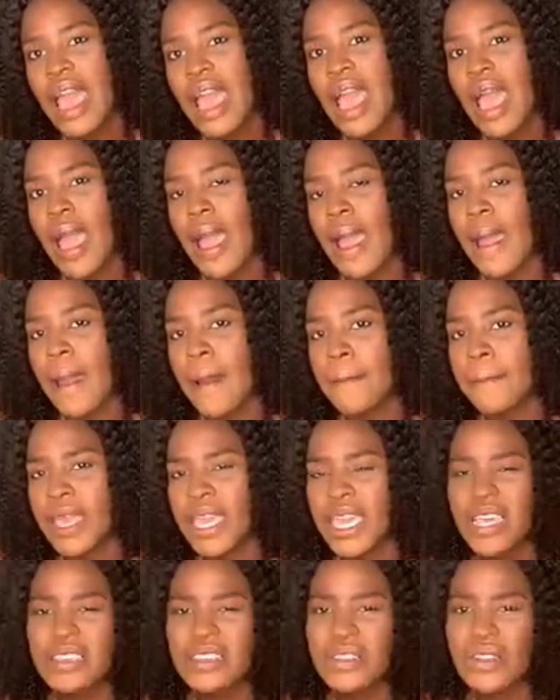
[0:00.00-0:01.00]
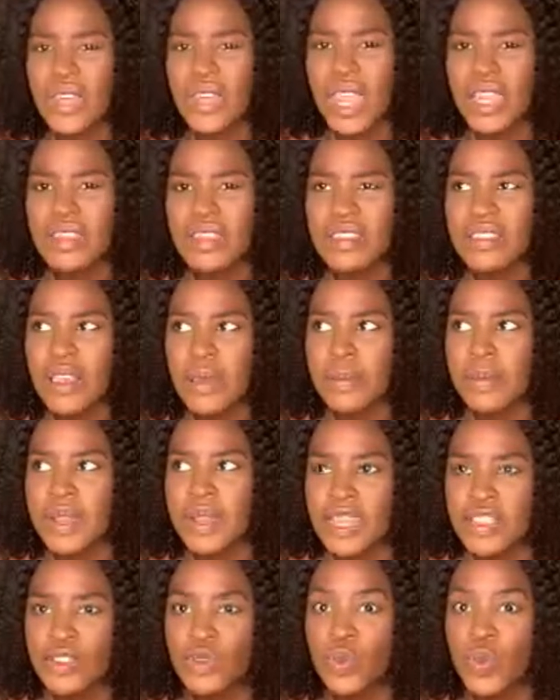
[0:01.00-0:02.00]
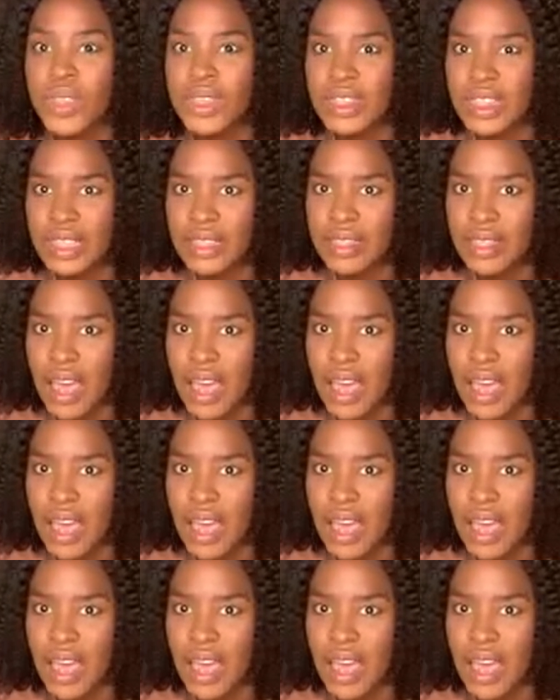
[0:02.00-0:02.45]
But you can still get a decent place within